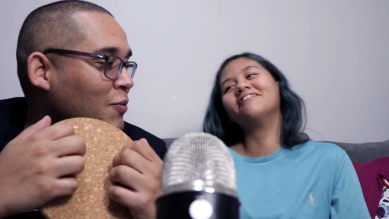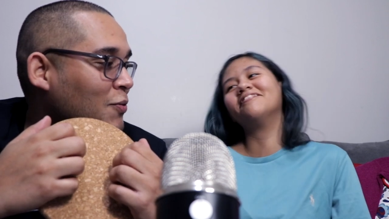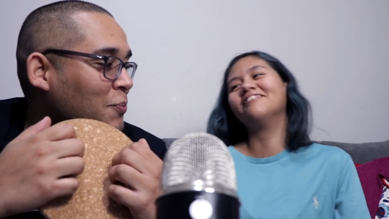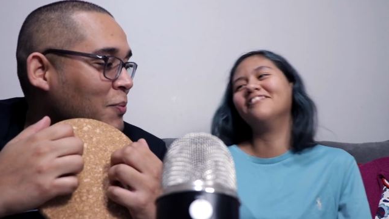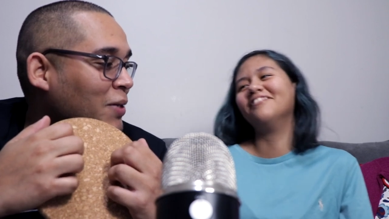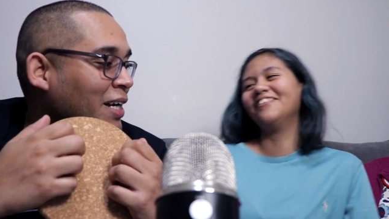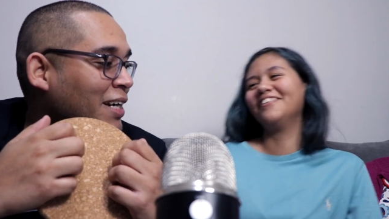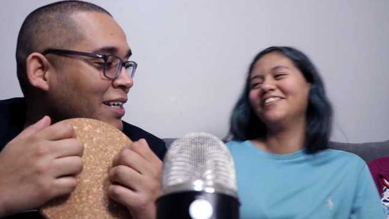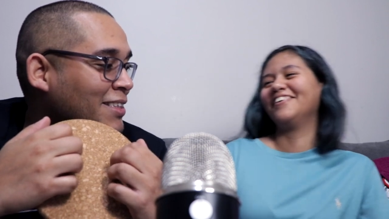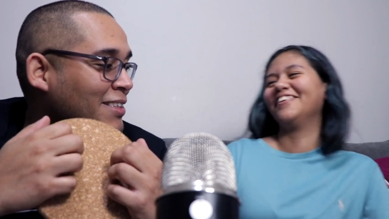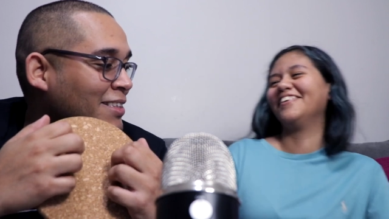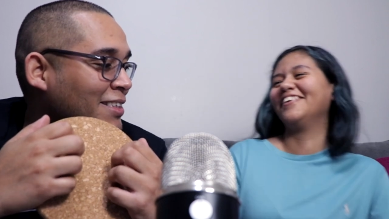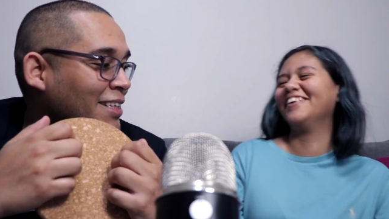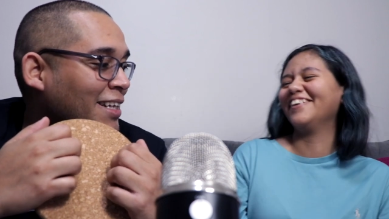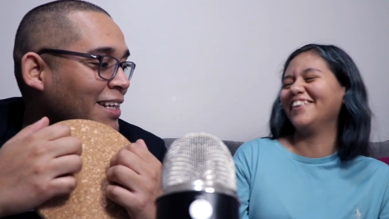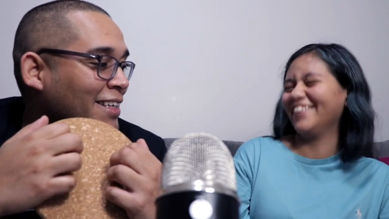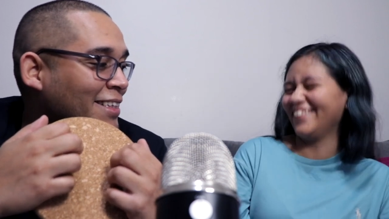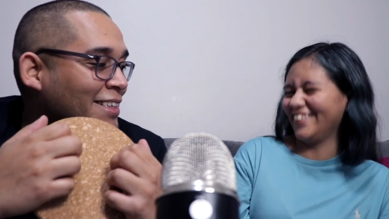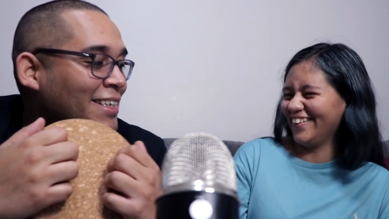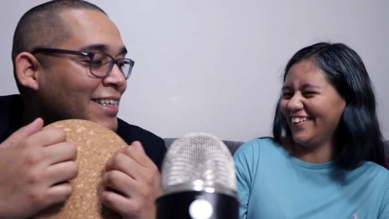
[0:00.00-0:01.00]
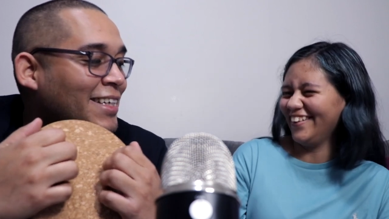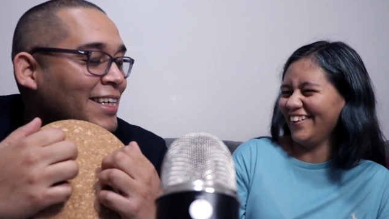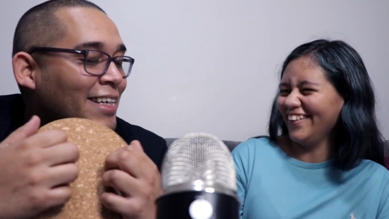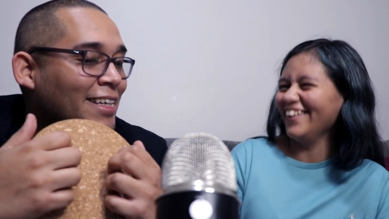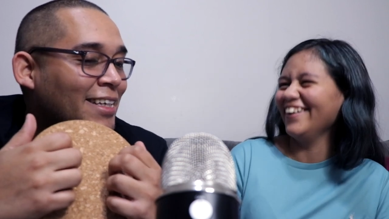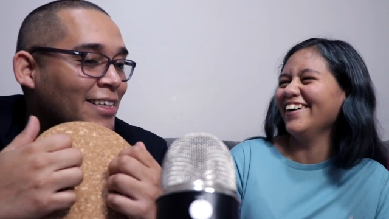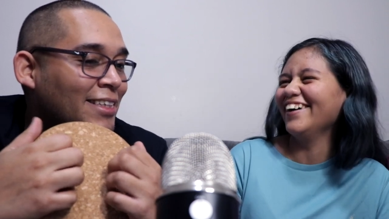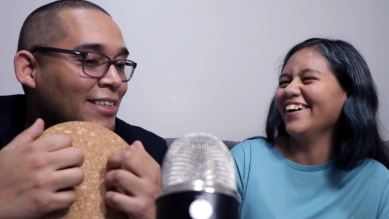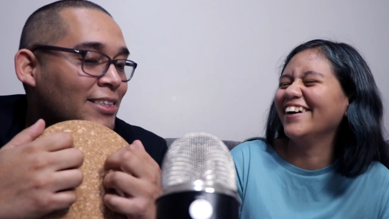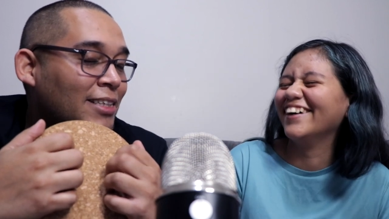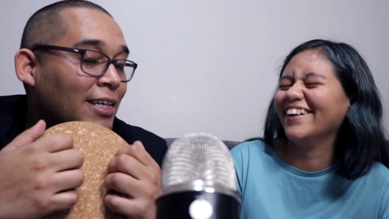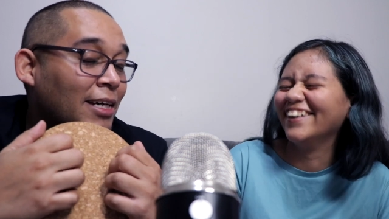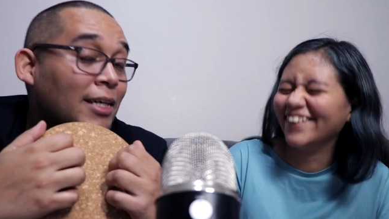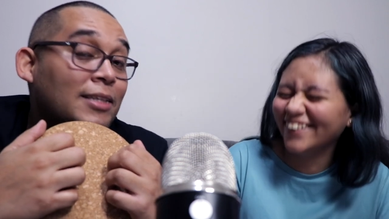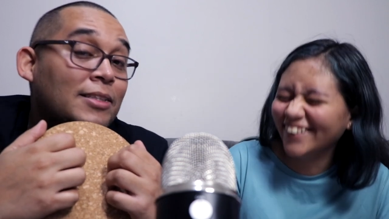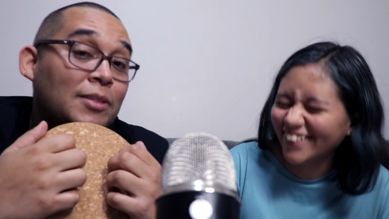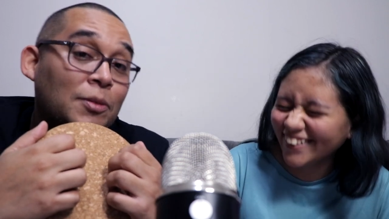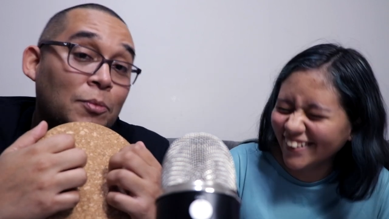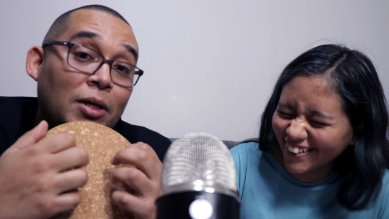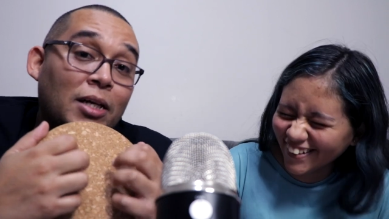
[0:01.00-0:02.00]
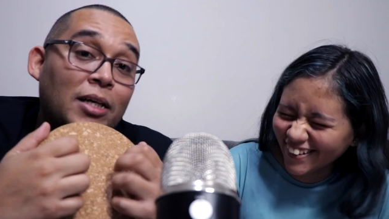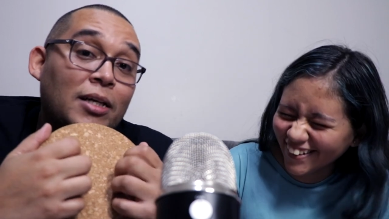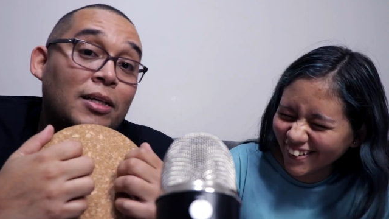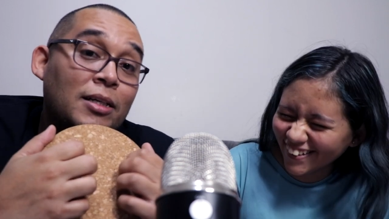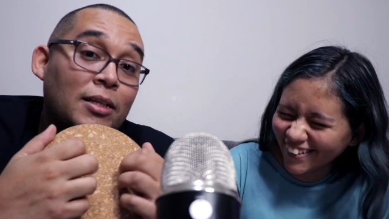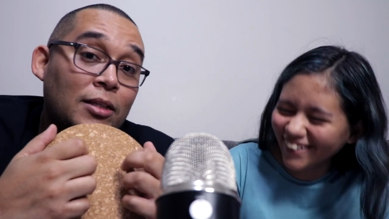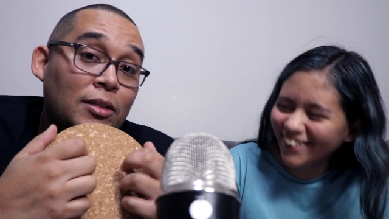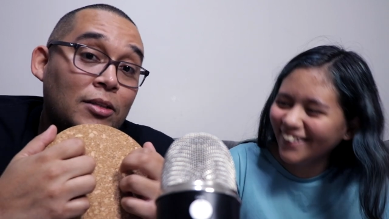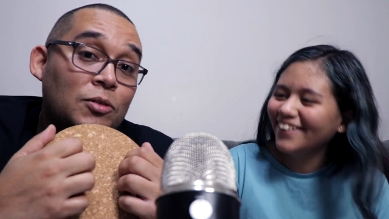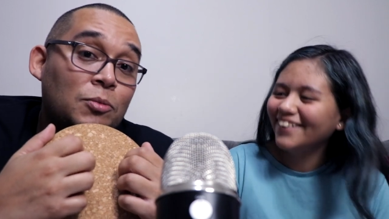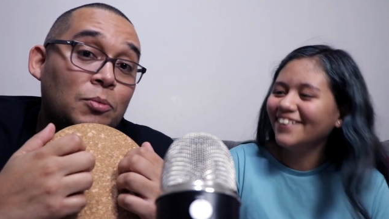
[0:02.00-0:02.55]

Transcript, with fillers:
Speaker 1: back to like the English accent? My English